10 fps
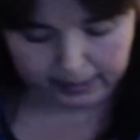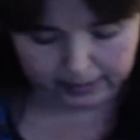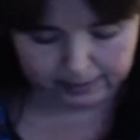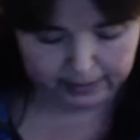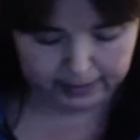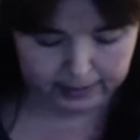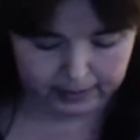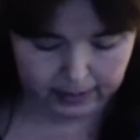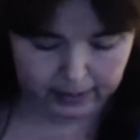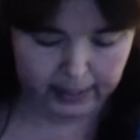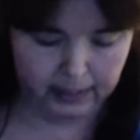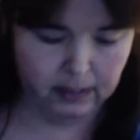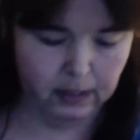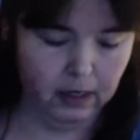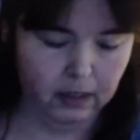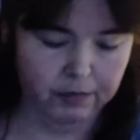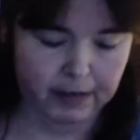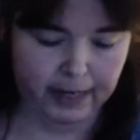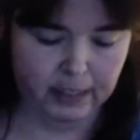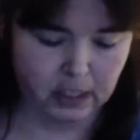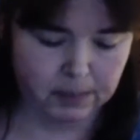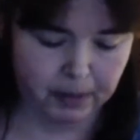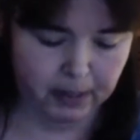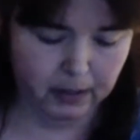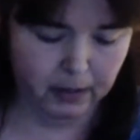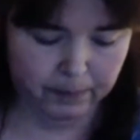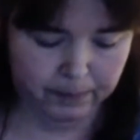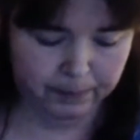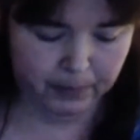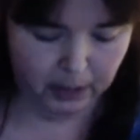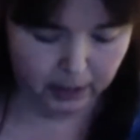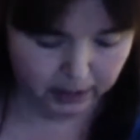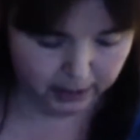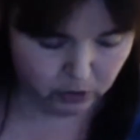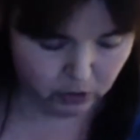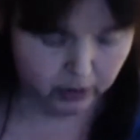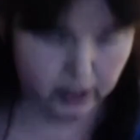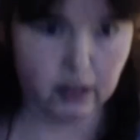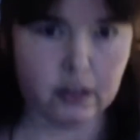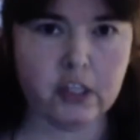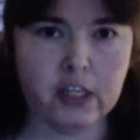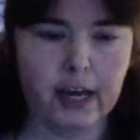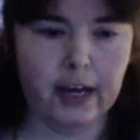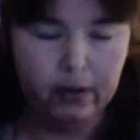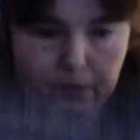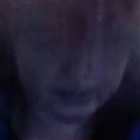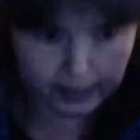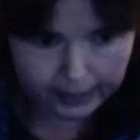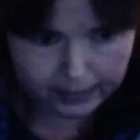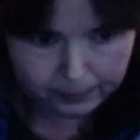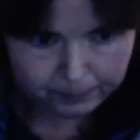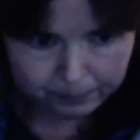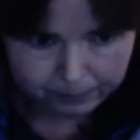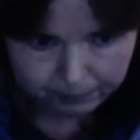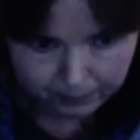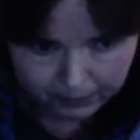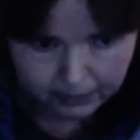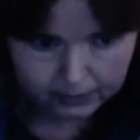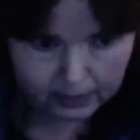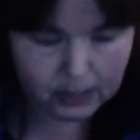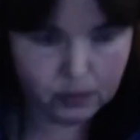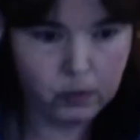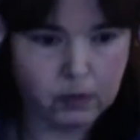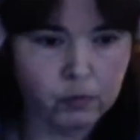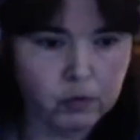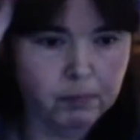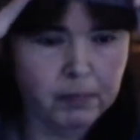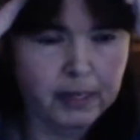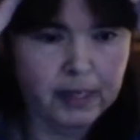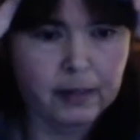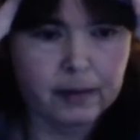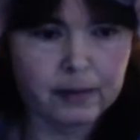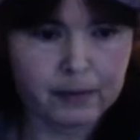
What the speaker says: And then I had a lot of hand spun, and yeah, sorry, gonna scare you again. This is one for me.